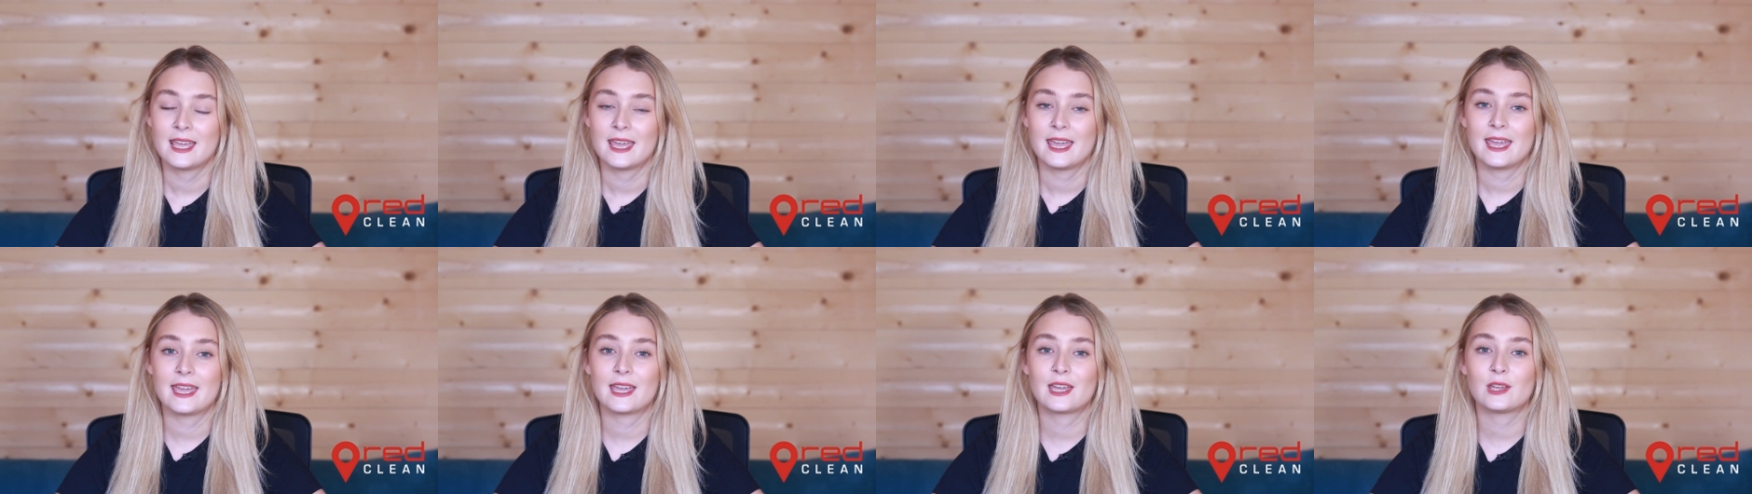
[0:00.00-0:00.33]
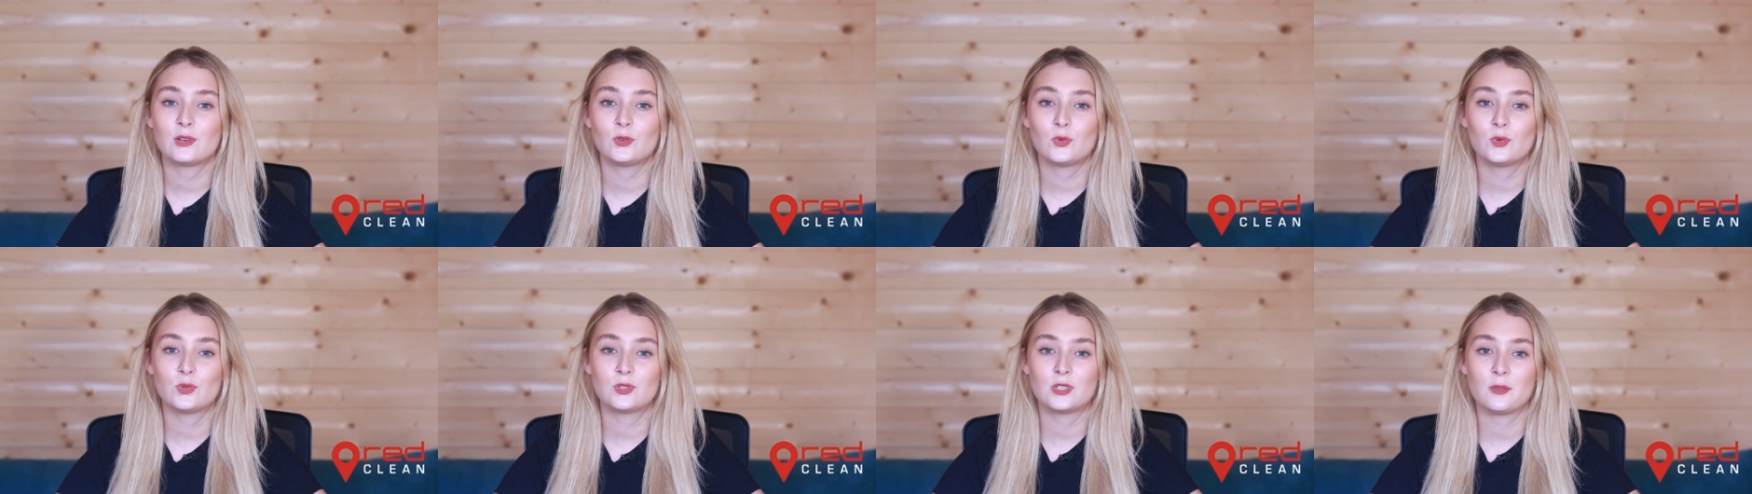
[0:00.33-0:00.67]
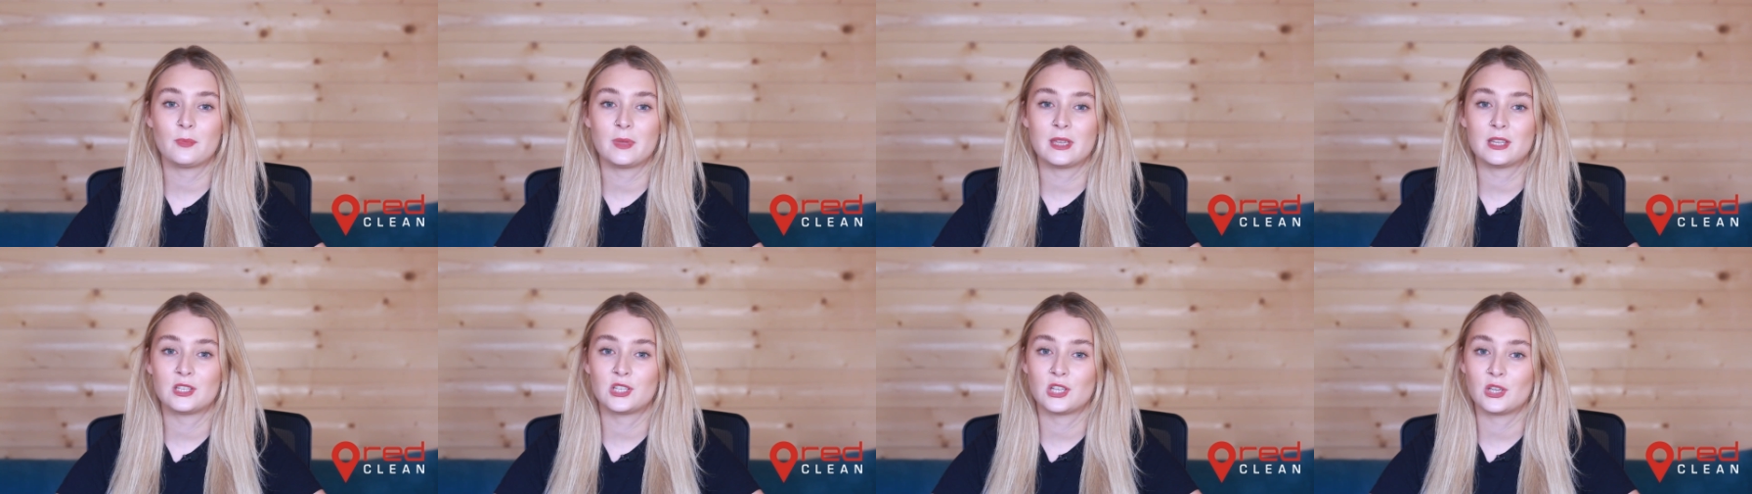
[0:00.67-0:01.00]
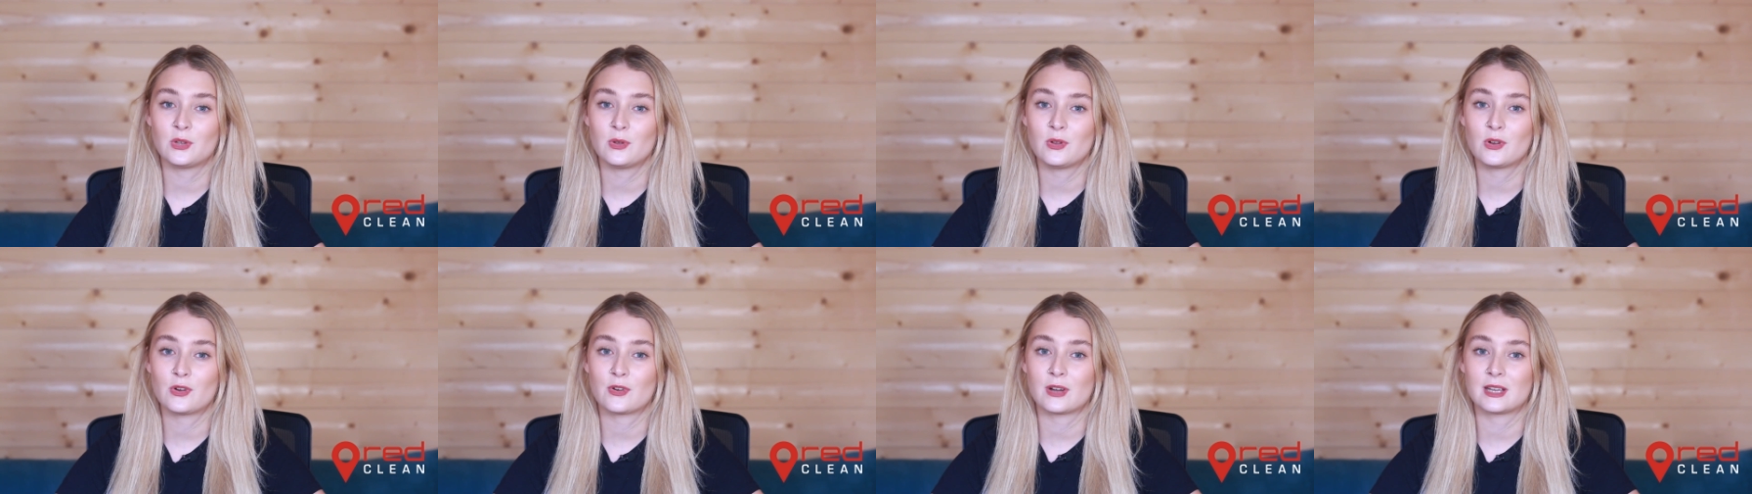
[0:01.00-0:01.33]
it can also be
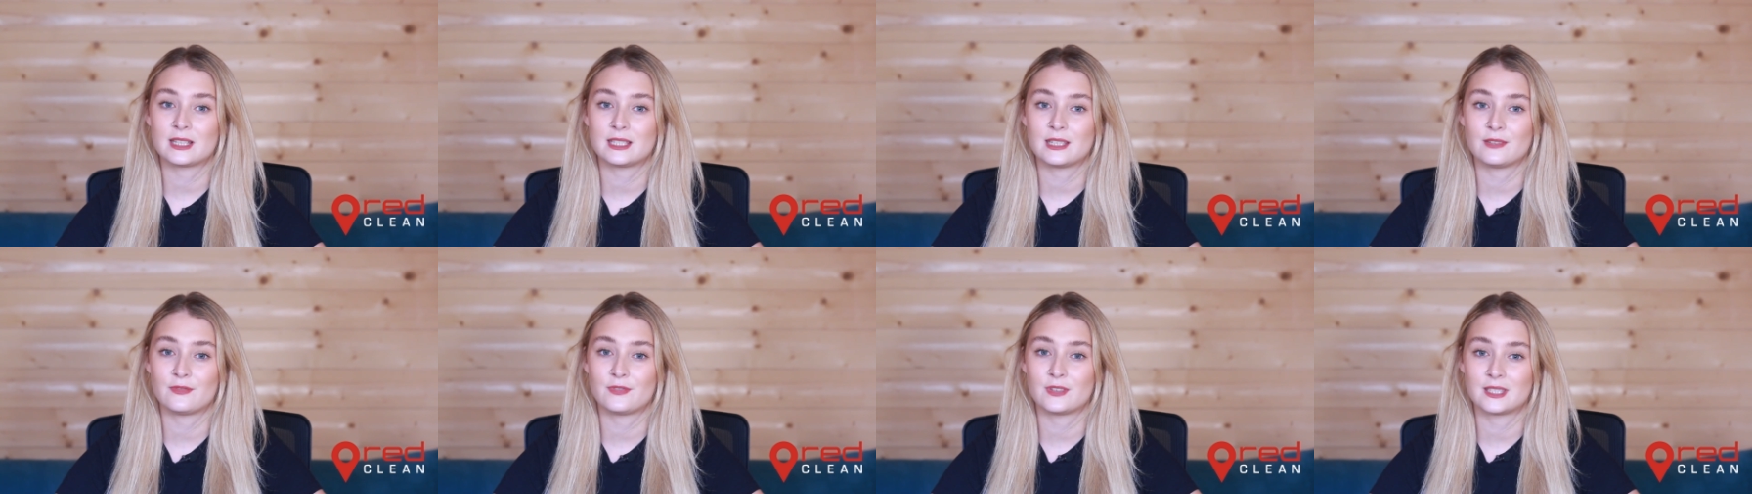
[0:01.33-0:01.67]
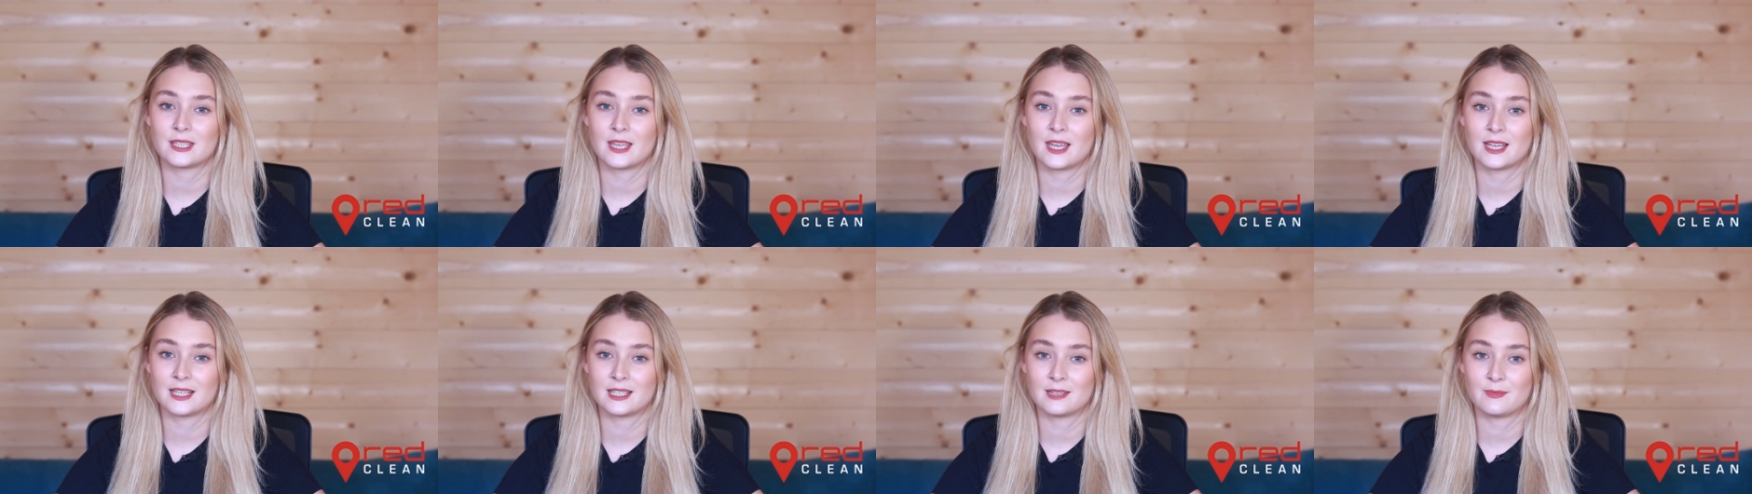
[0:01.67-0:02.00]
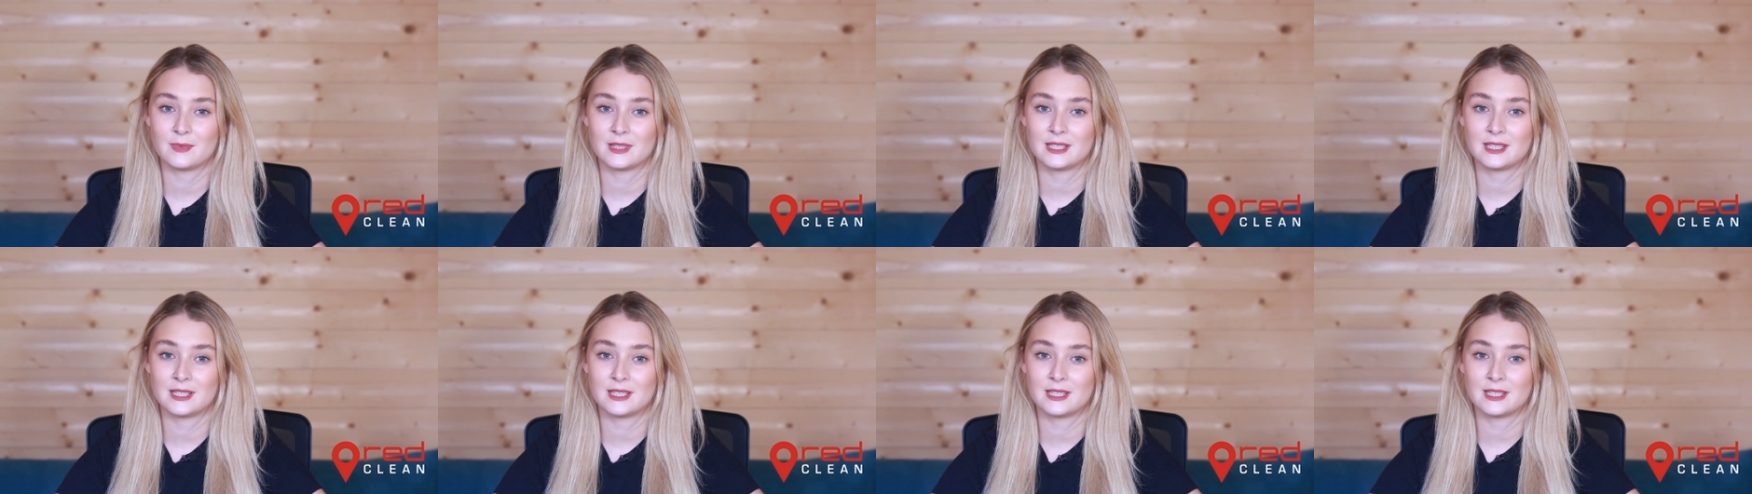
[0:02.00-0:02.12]
too aggressive for certain